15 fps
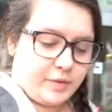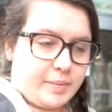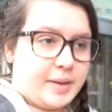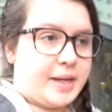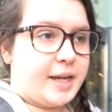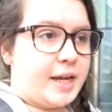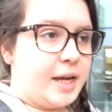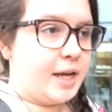For
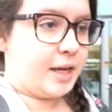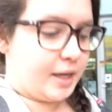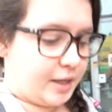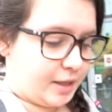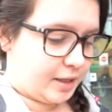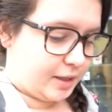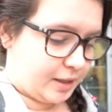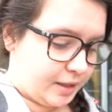me,
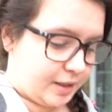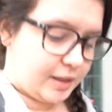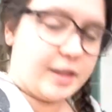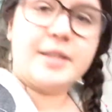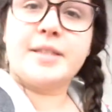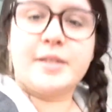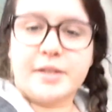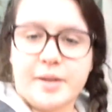
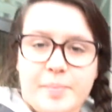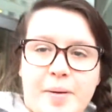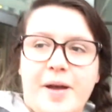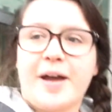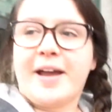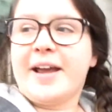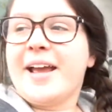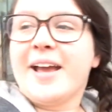this is a
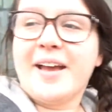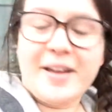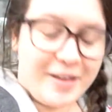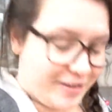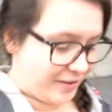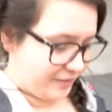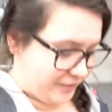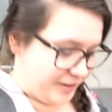goodbye.
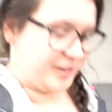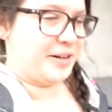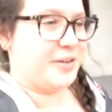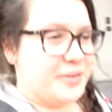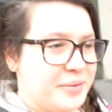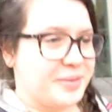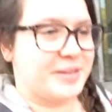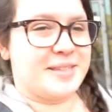For
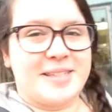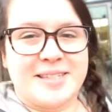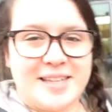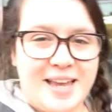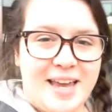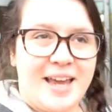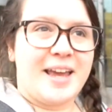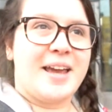you, this is
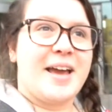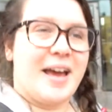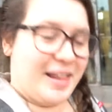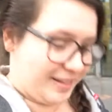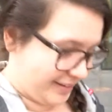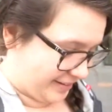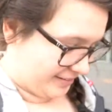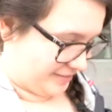a
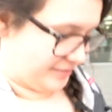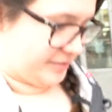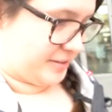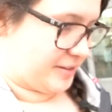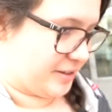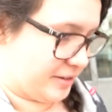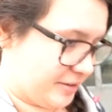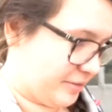hello.
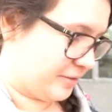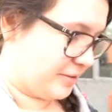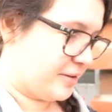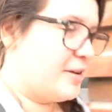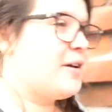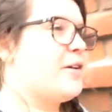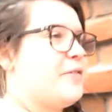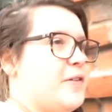So,
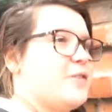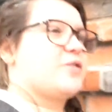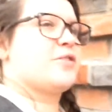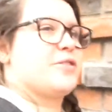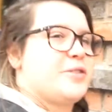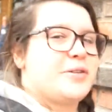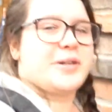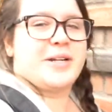future
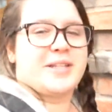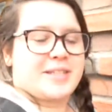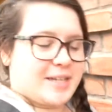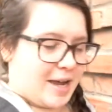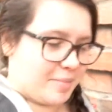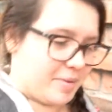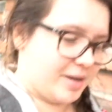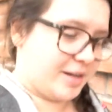students
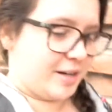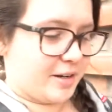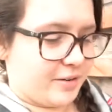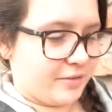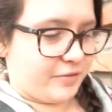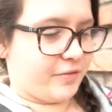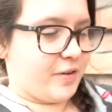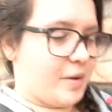coming
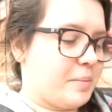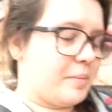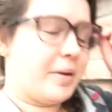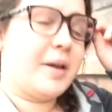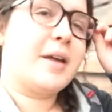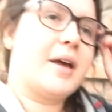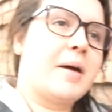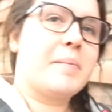from
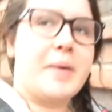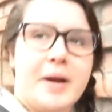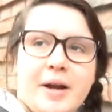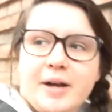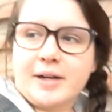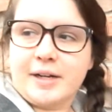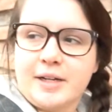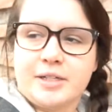
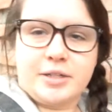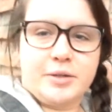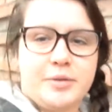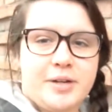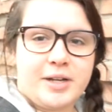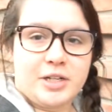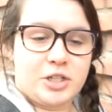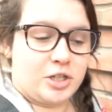America to
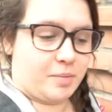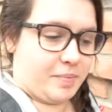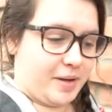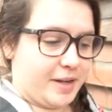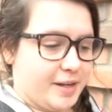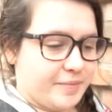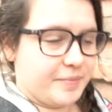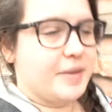Yan
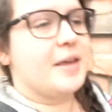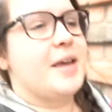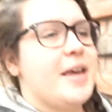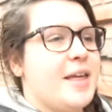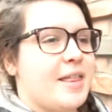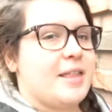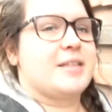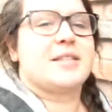Shopping,
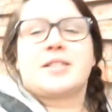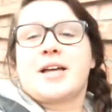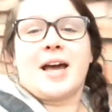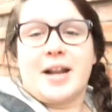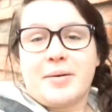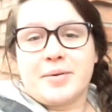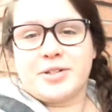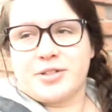this is
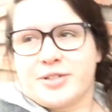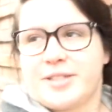kind of what you'll